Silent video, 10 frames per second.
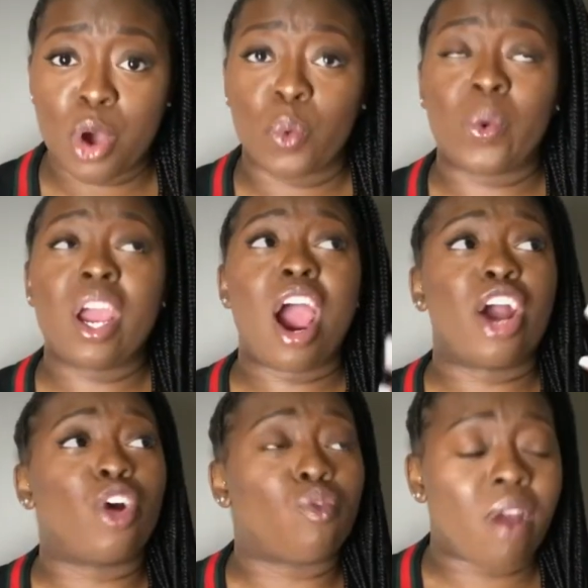We are
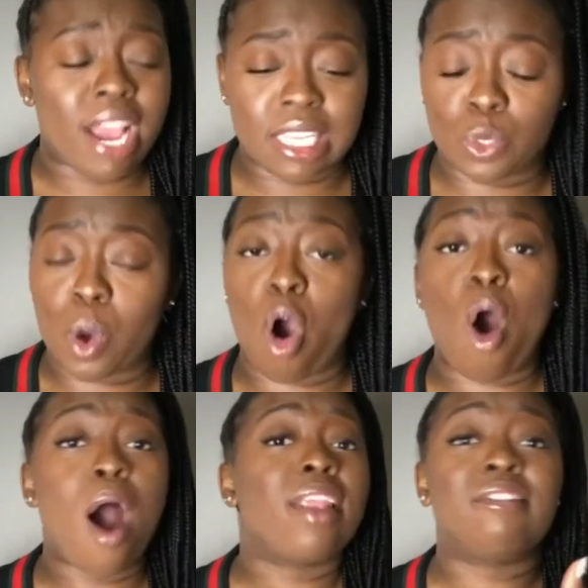graced.
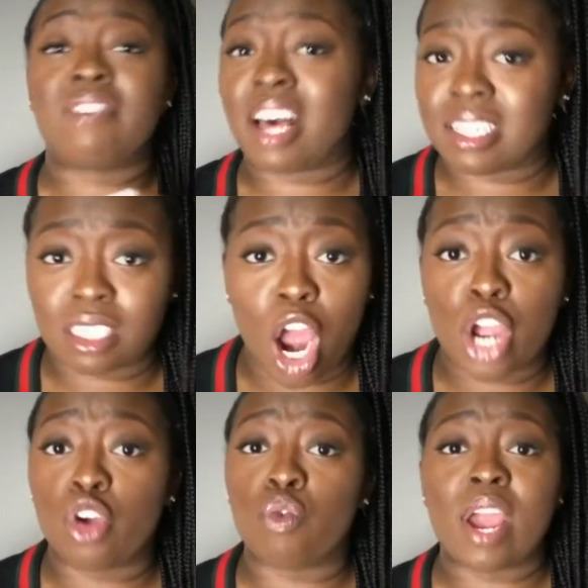All of us are
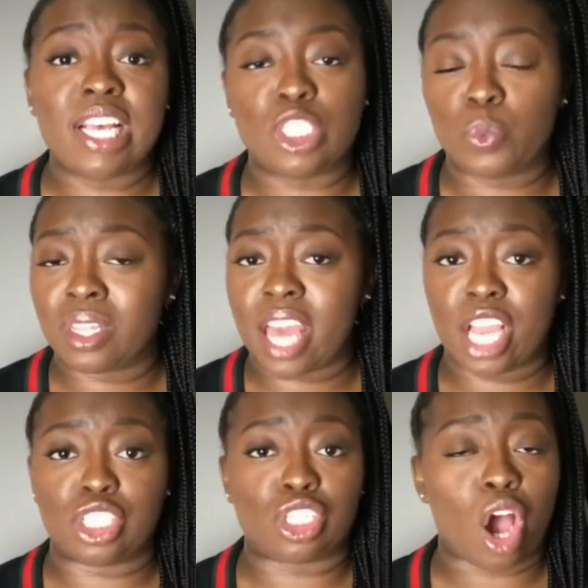graced with a
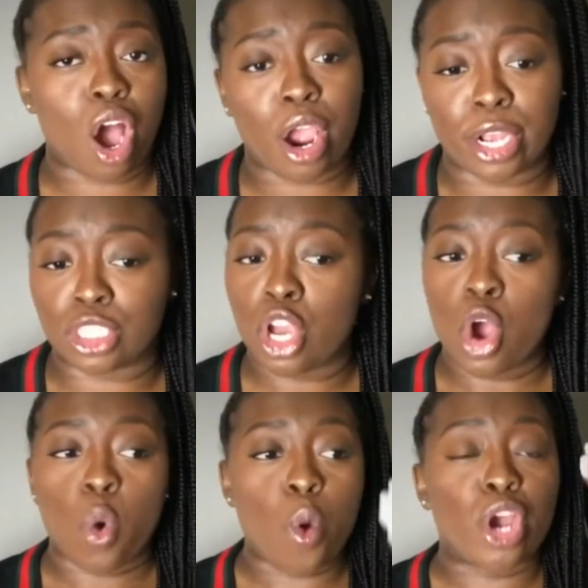charge.
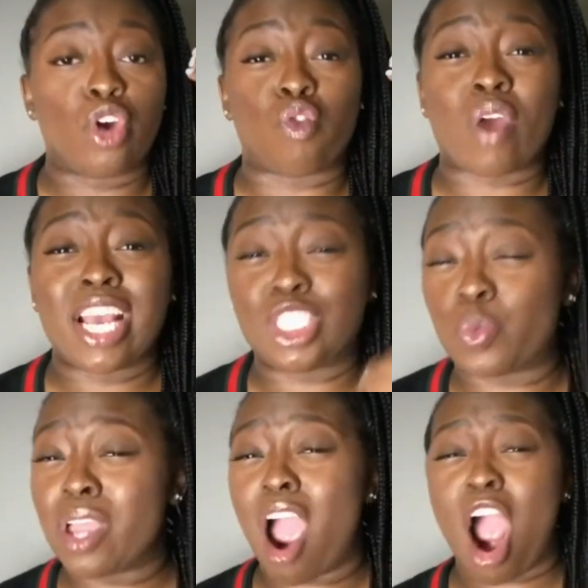We're graced.
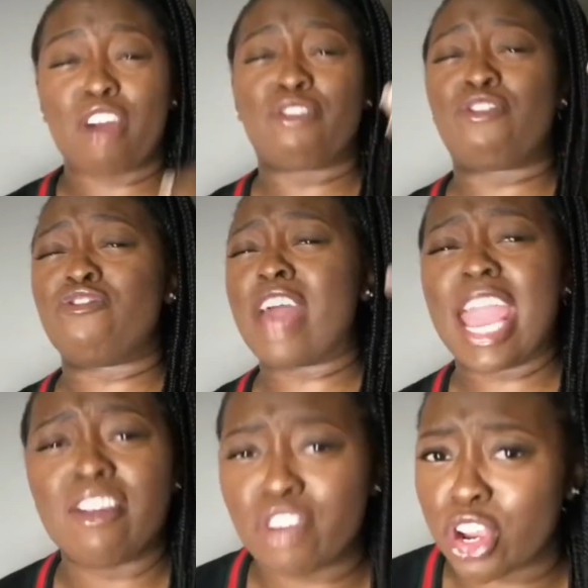We are
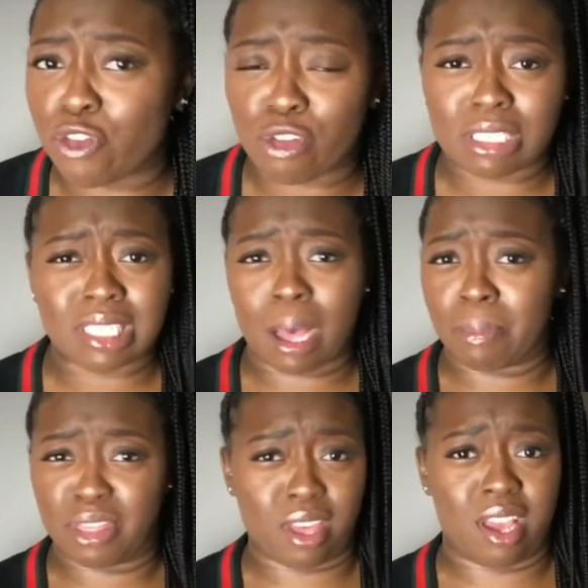favored for
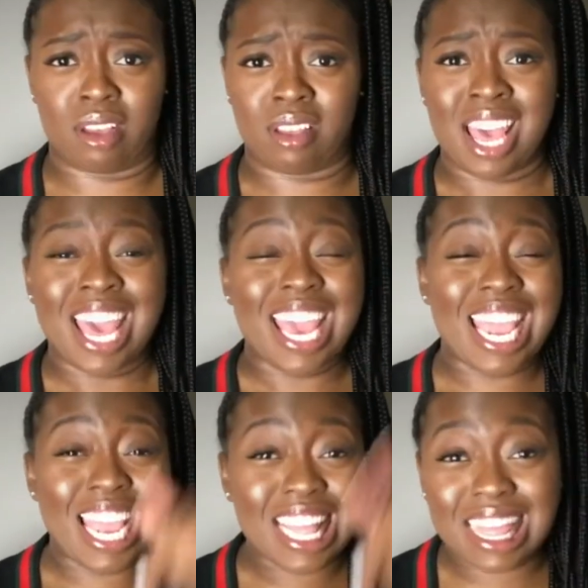something.
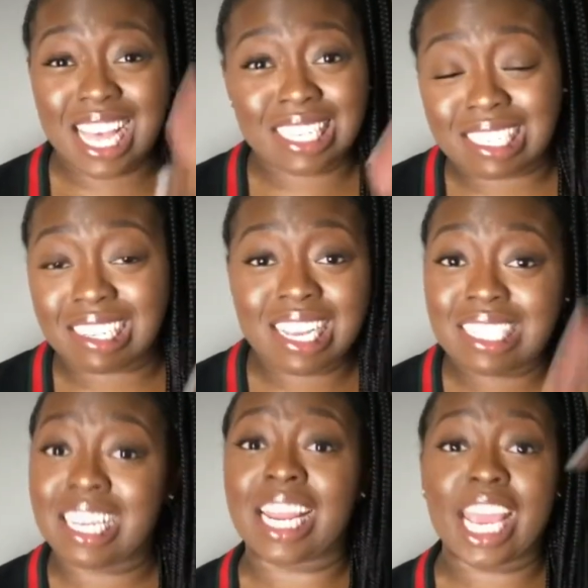In this
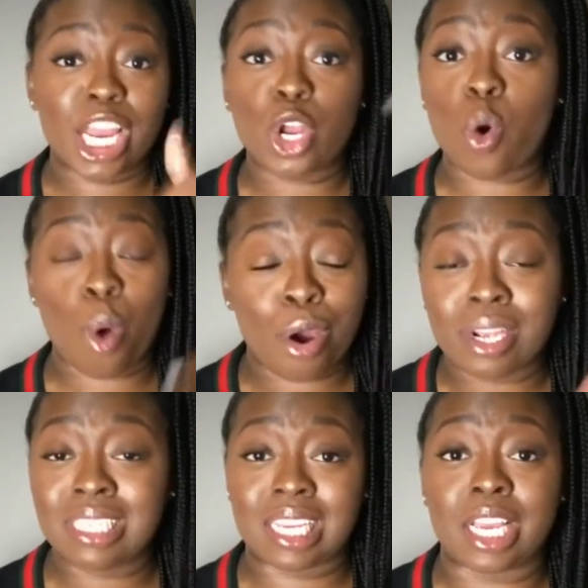season, in
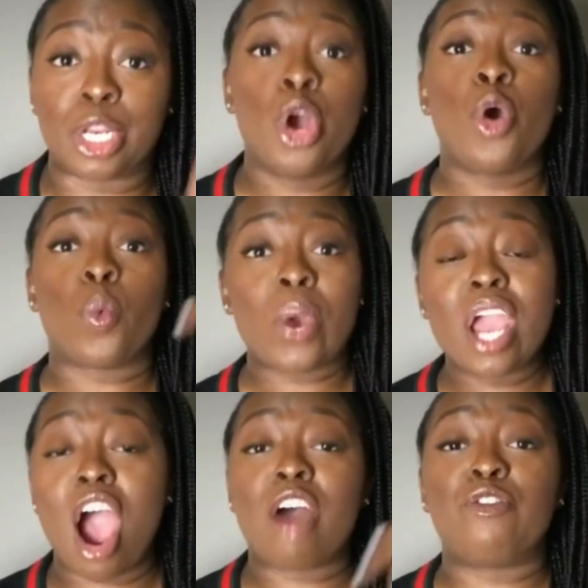quarantine, we
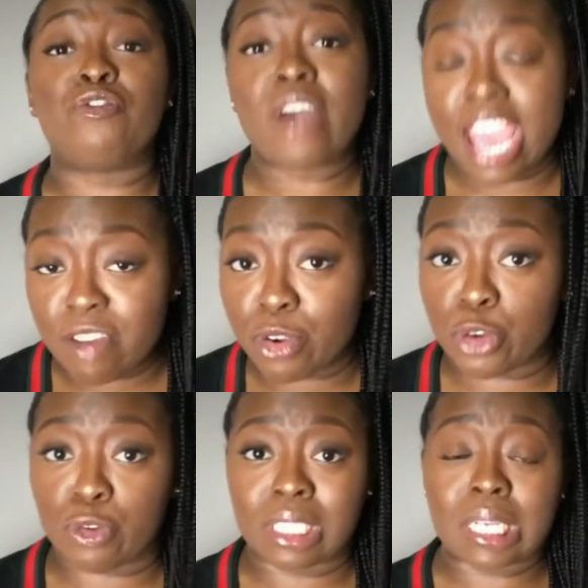are favored
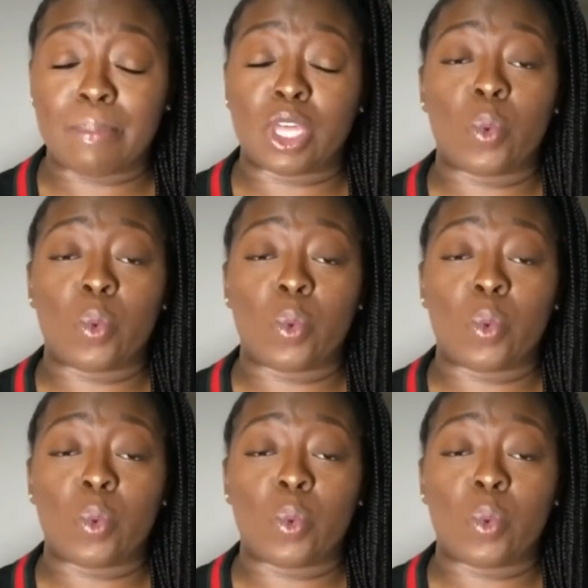for something.